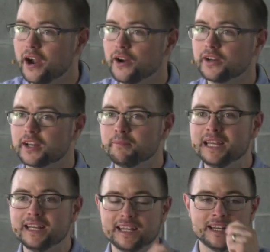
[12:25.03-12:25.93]
I heard a
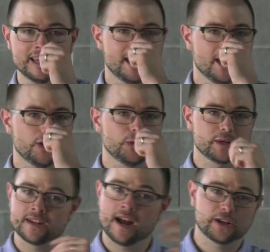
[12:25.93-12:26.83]
comedian who
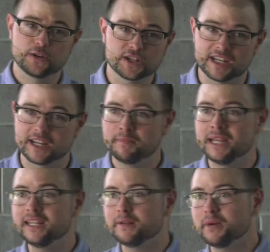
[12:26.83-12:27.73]
was not a Christian
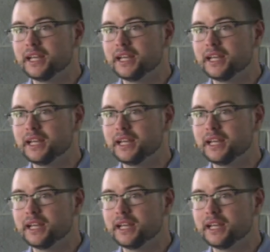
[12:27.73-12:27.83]
comedian,